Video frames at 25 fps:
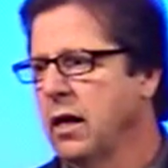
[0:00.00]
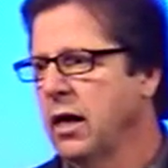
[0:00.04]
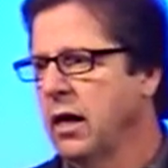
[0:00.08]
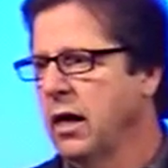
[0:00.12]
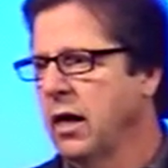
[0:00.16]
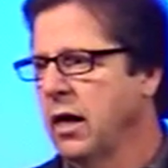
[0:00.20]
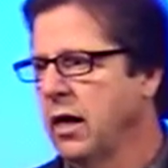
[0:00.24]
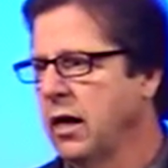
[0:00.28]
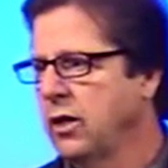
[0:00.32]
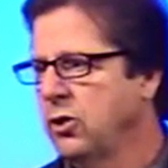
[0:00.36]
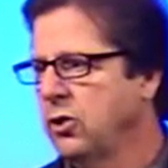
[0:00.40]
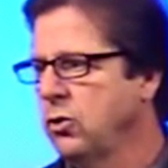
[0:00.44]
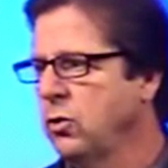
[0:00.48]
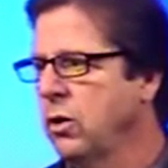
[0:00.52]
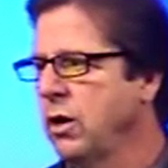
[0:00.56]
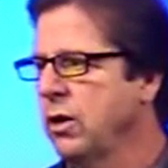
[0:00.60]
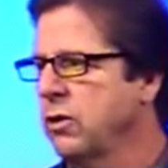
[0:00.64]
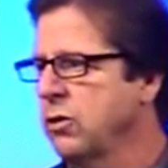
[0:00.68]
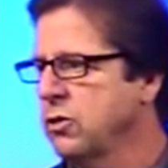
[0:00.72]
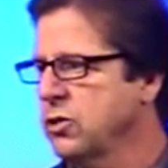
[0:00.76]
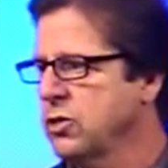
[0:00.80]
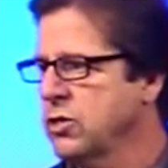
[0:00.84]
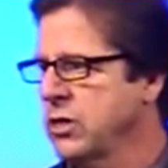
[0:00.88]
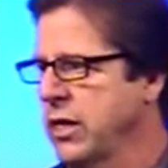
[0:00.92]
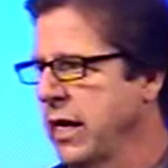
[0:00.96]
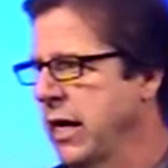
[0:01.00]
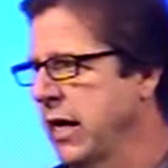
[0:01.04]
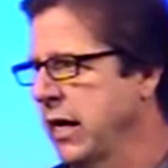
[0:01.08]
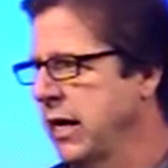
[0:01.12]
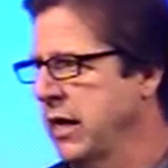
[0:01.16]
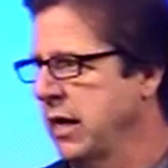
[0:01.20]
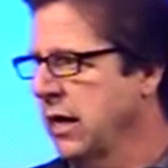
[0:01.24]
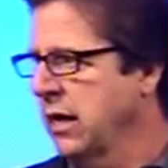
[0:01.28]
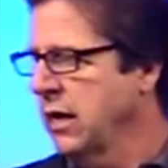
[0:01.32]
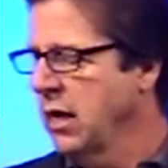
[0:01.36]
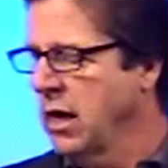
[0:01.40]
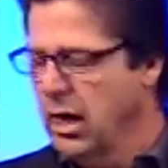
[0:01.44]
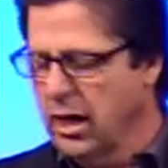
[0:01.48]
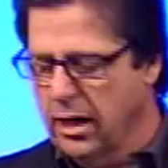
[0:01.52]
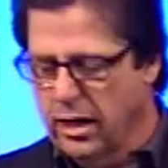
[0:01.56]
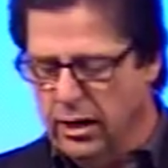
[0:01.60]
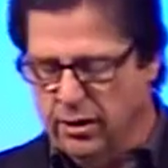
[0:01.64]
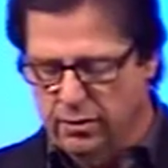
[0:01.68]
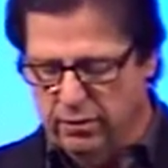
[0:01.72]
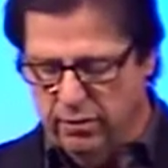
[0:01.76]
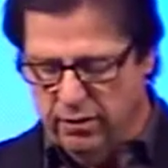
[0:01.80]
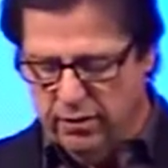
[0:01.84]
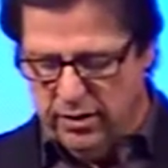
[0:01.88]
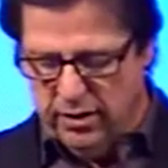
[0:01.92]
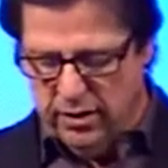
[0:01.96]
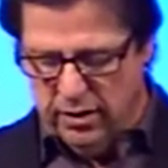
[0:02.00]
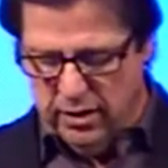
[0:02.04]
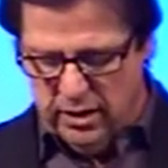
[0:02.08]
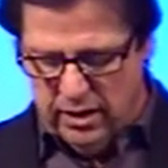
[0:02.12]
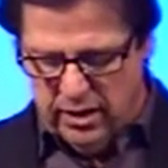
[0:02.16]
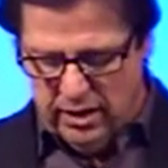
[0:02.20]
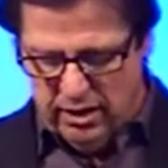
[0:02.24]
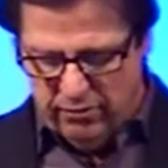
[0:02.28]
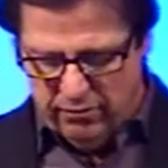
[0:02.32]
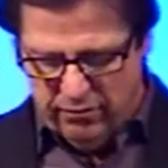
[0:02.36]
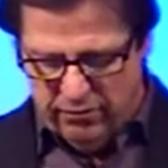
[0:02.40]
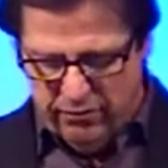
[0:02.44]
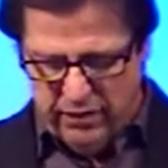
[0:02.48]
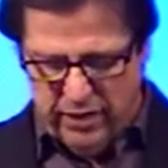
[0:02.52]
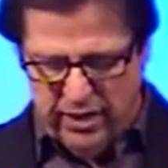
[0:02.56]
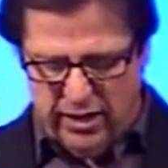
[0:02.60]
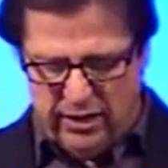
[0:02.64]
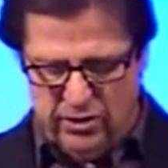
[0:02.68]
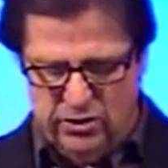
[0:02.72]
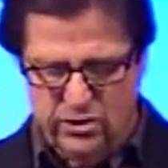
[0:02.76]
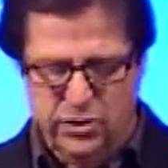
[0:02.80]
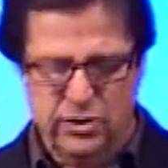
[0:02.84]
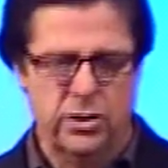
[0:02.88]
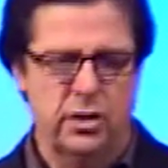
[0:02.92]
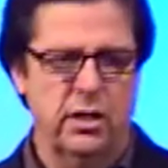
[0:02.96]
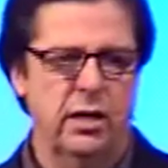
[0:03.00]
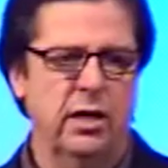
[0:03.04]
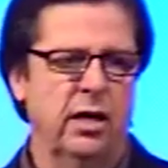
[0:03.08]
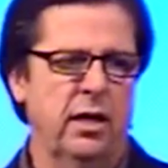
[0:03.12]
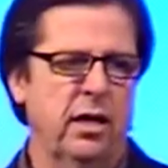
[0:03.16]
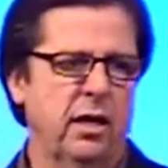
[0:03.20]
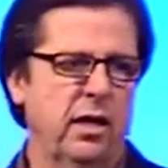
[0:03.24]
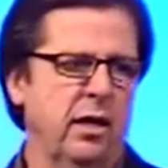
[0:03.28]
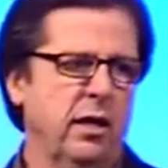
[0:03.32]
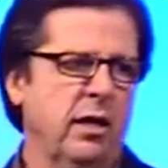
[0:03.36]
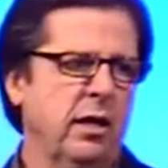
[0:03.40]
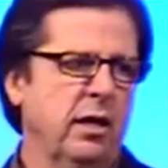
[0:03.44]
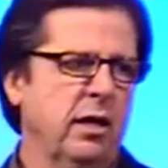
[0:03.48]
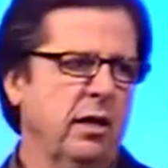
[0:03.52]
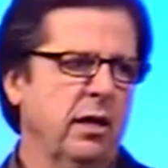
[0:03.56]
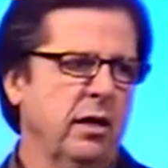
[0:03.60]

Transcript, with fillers: uh, to understanding a lot of the events uh,